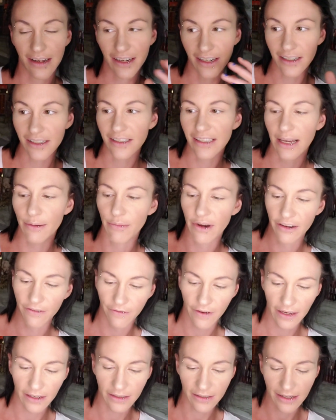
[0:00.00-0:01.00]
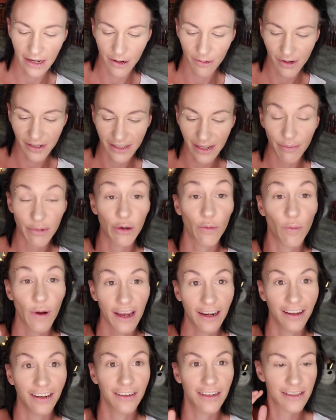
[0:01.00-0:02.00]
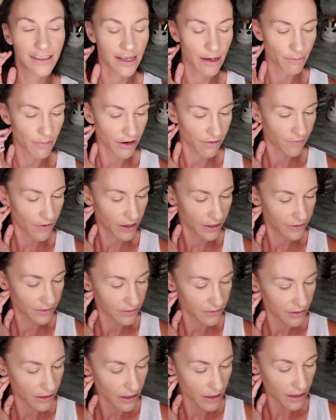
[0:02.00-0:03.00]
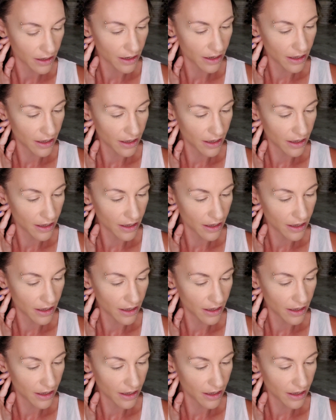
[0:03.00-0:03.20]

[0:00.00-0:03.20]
I'm gonna set my face now because I've been waiting to set my face.